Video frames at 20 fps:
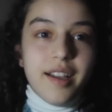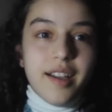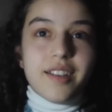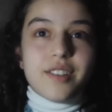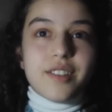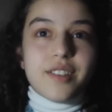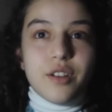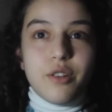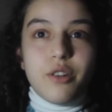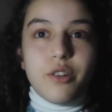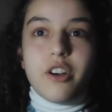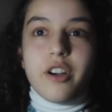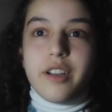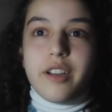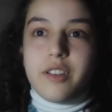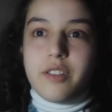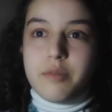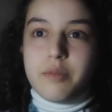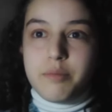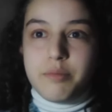So
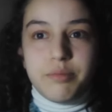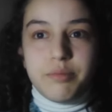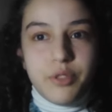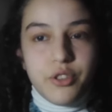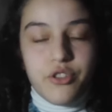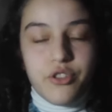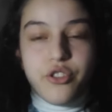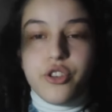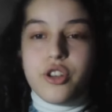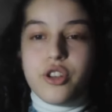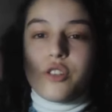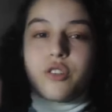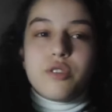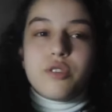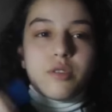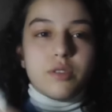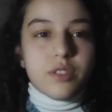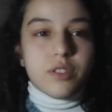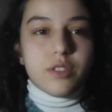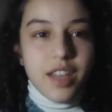I prefer
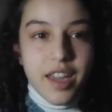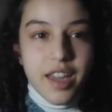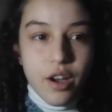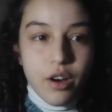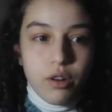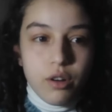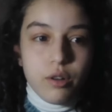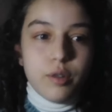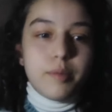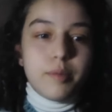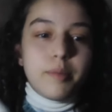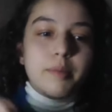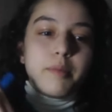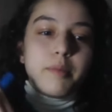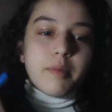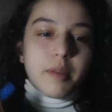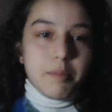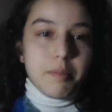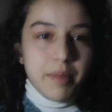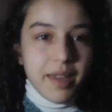to stay home,
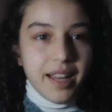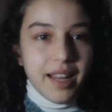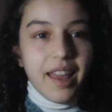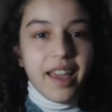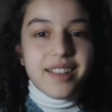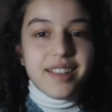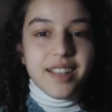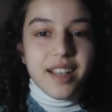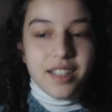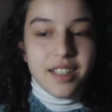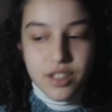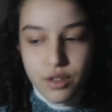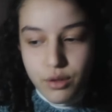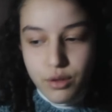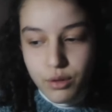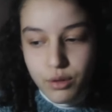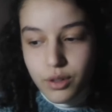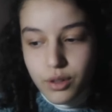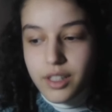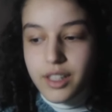be late at
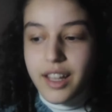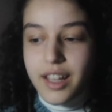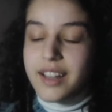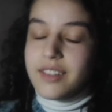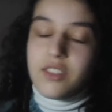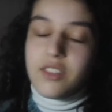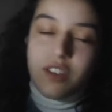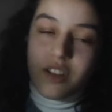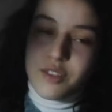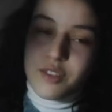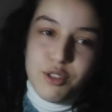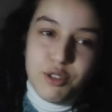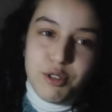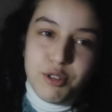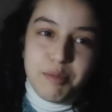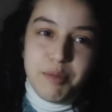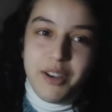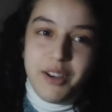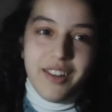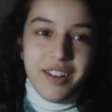school, and not
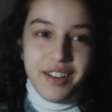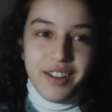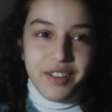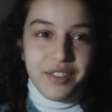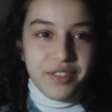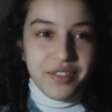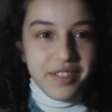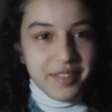lose my life.